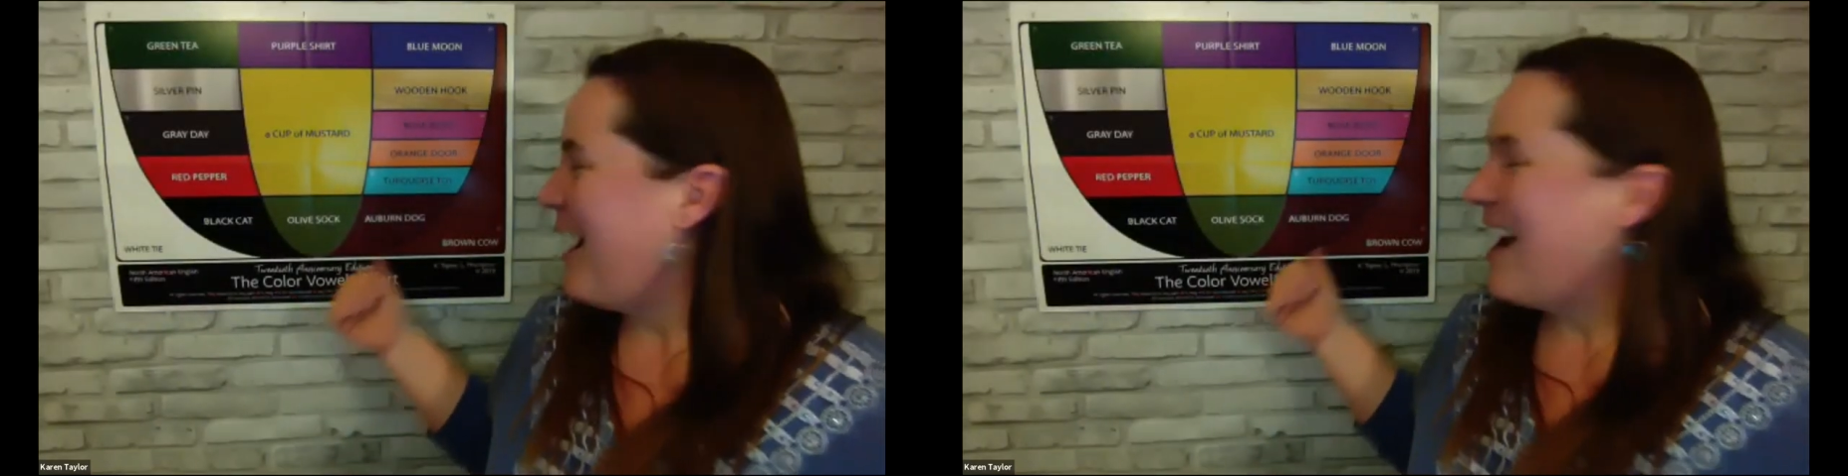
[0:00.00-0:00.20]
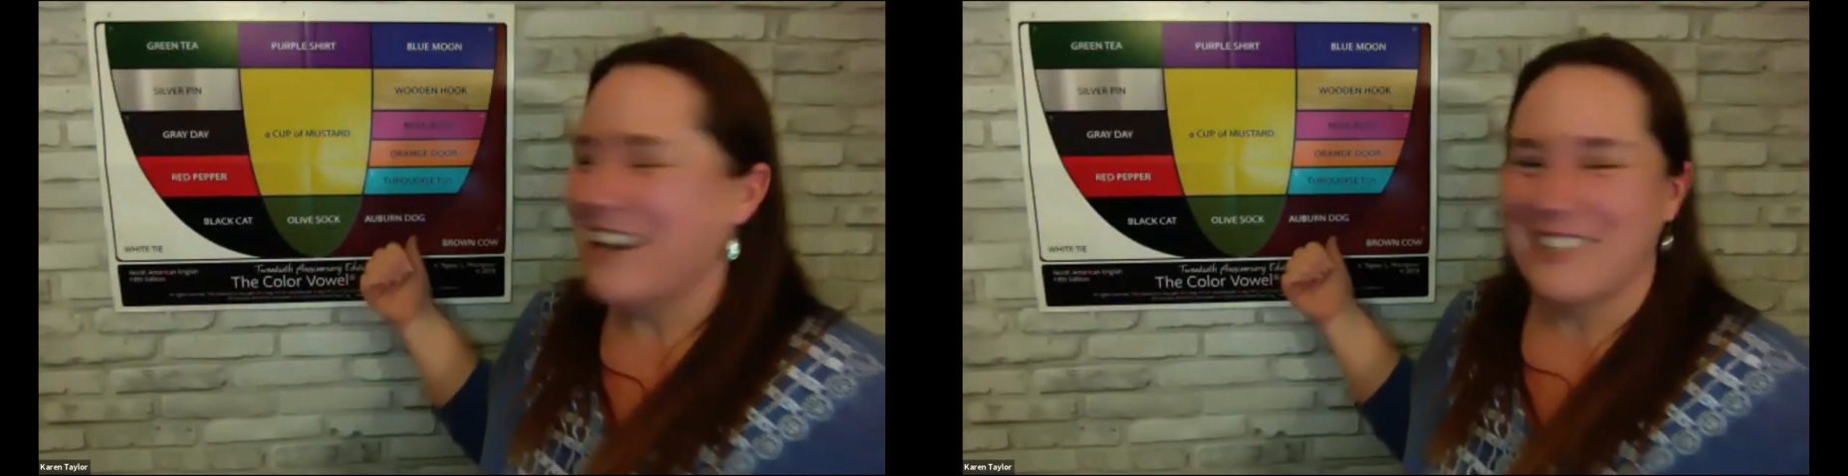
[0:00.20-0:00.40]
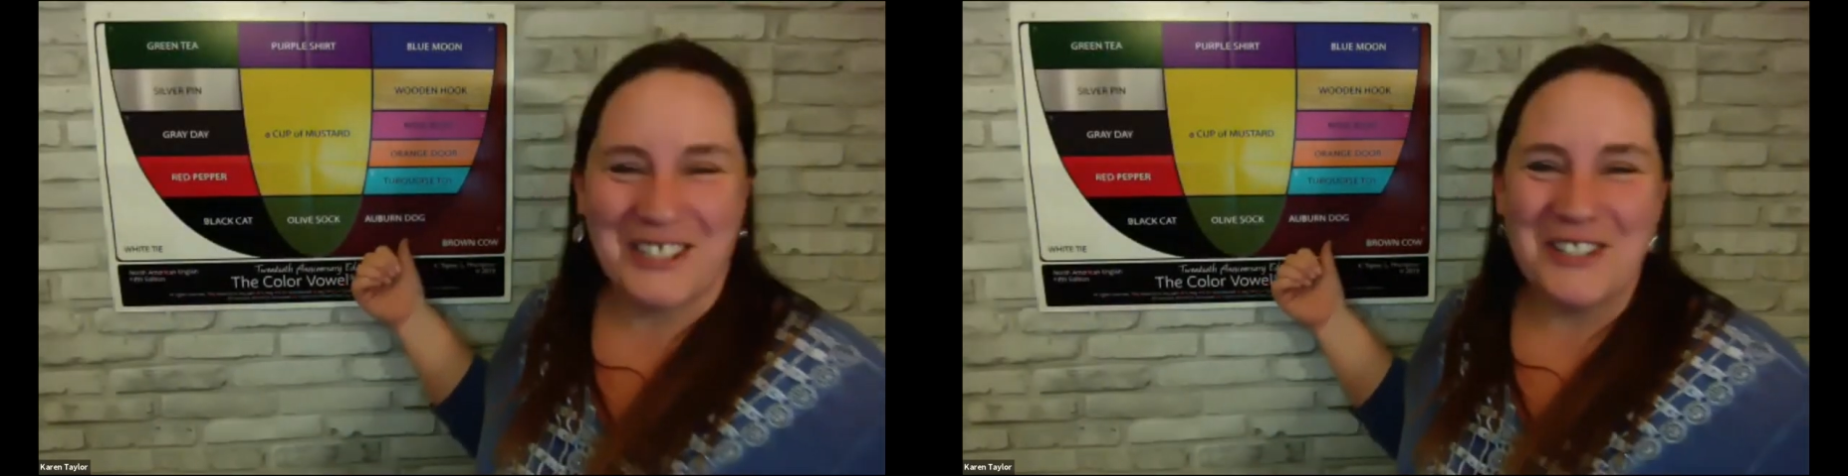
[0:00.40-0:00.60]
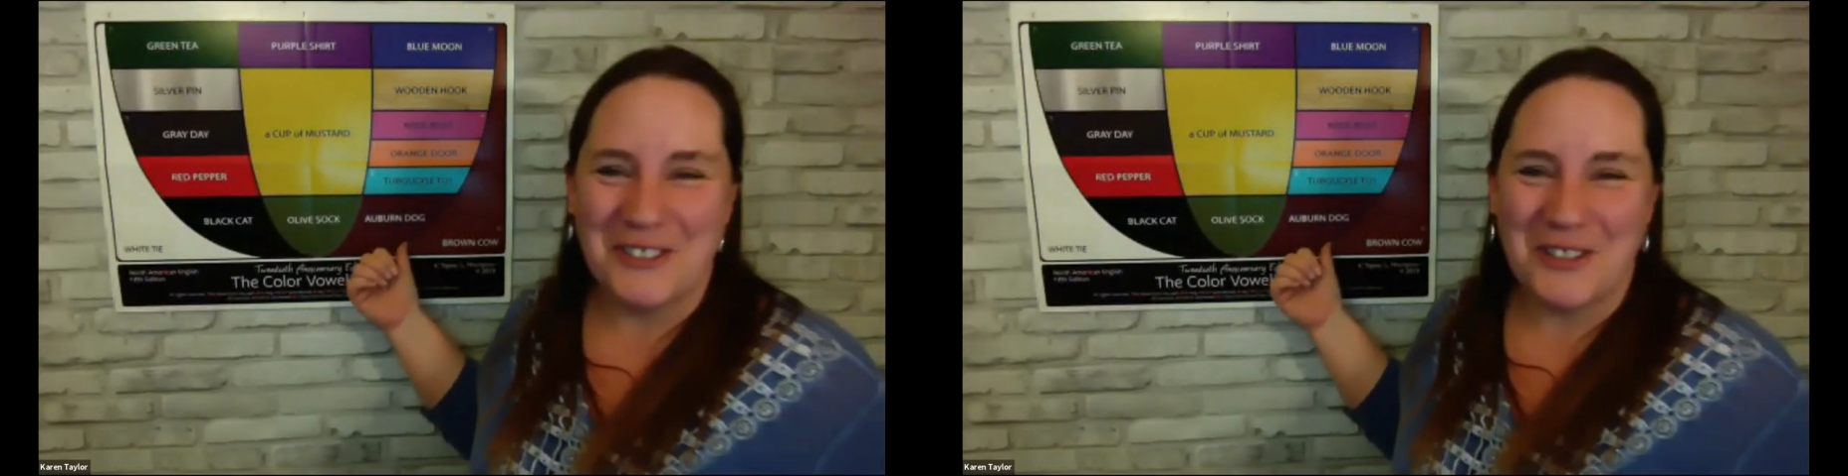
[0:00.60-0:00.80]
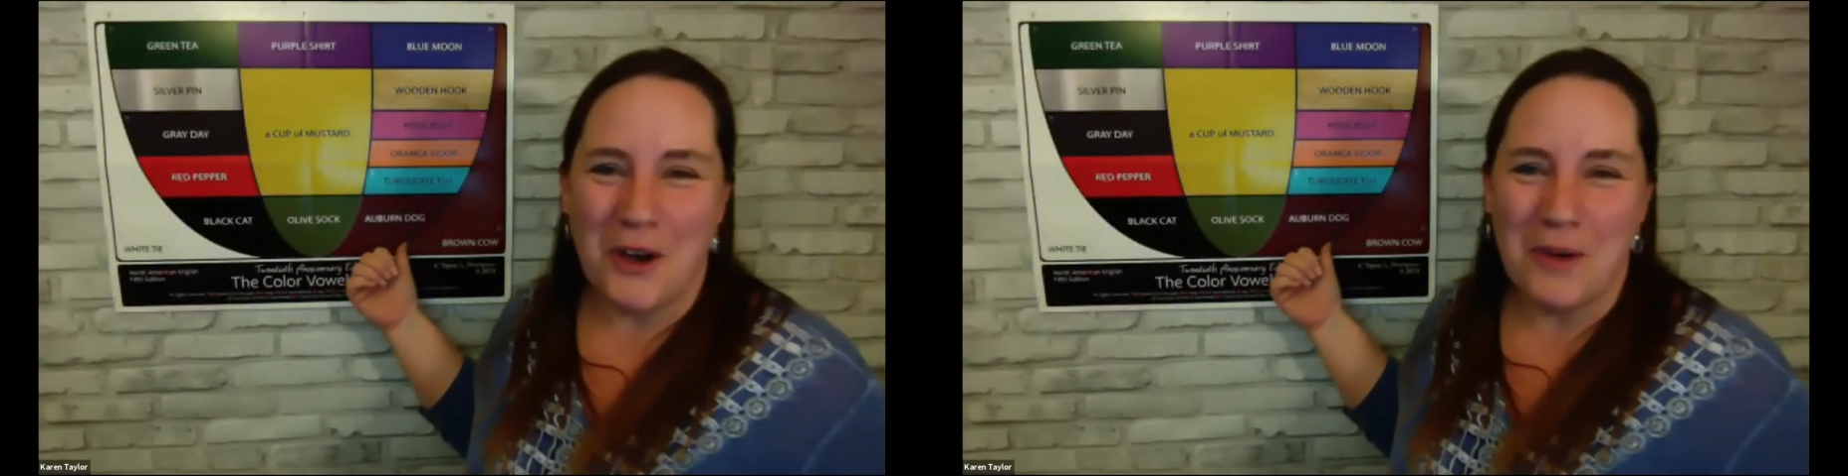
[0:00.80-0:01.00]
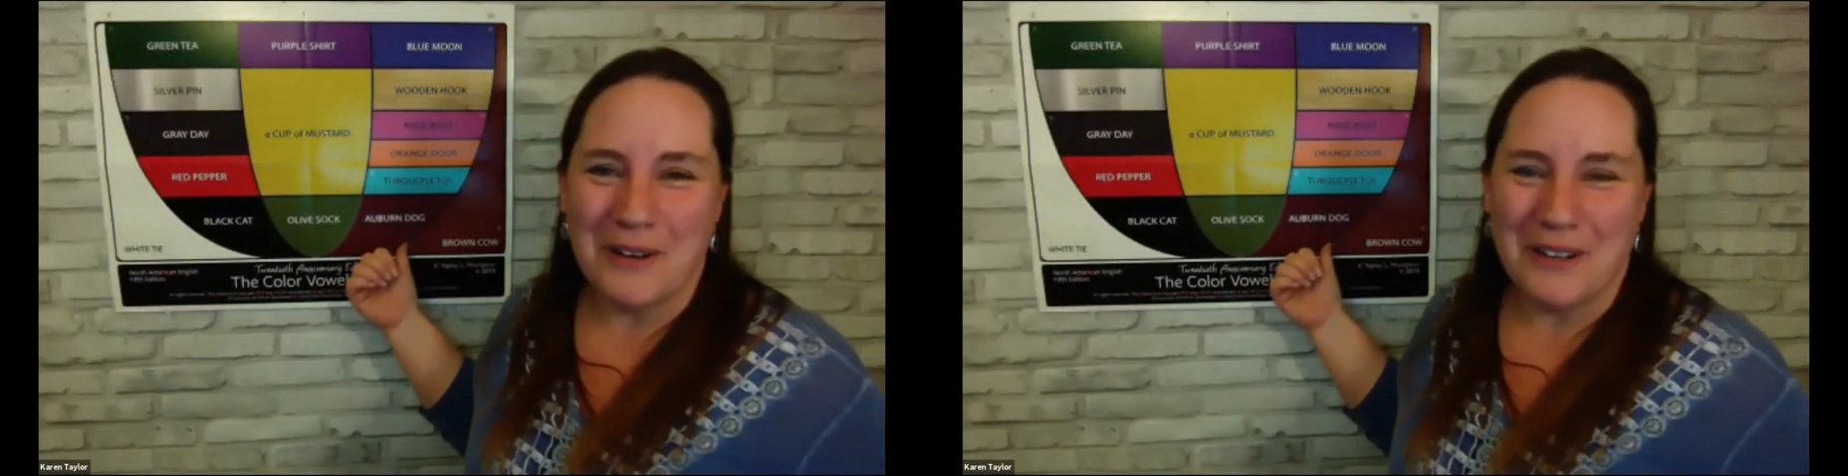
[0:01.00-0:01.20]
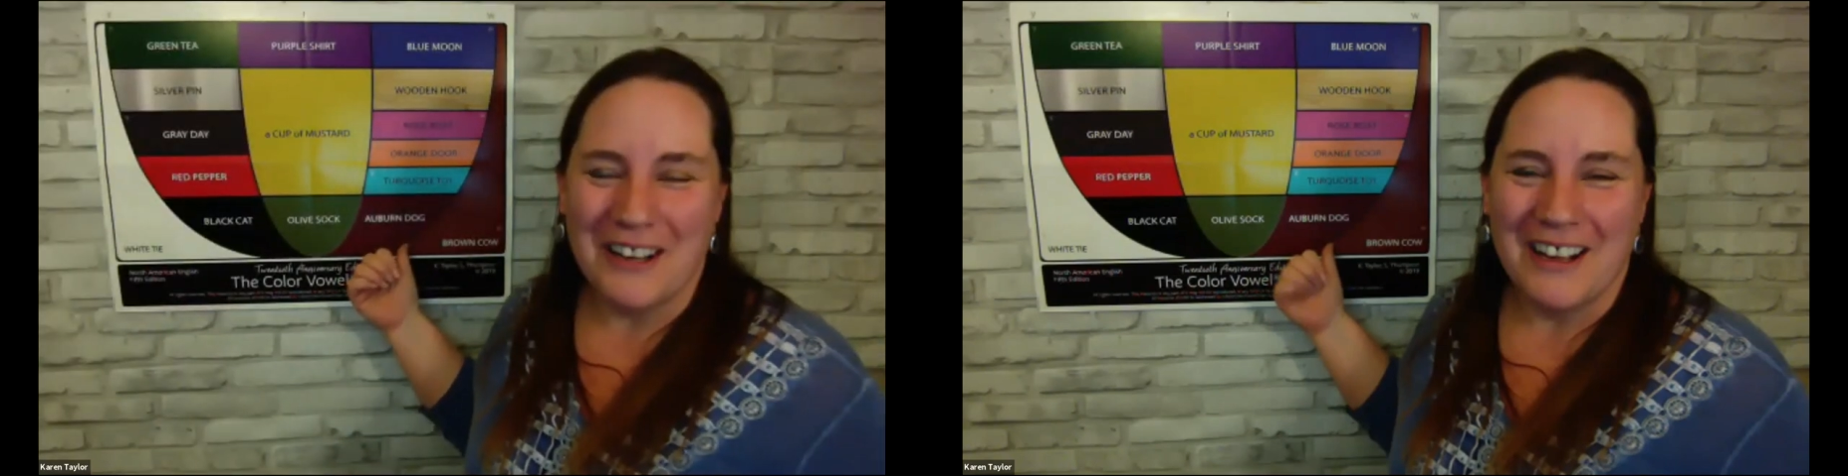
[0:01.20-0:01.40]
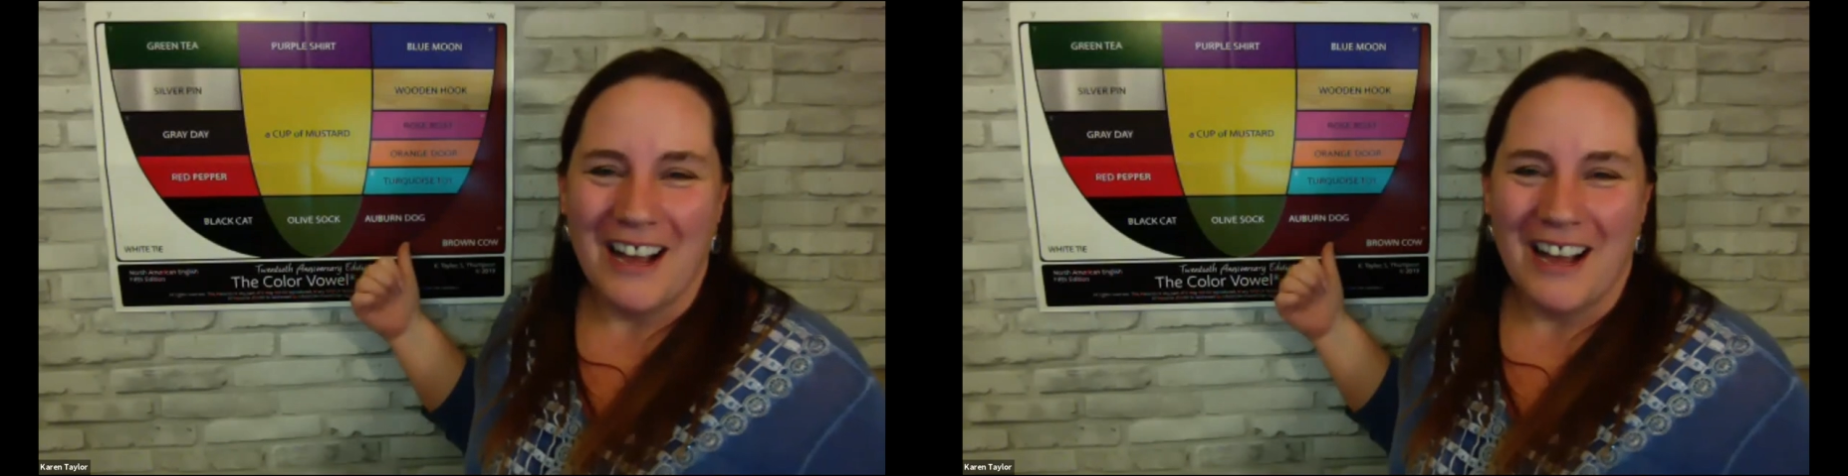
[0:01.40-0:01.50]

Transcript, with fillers: I actually used Auburn.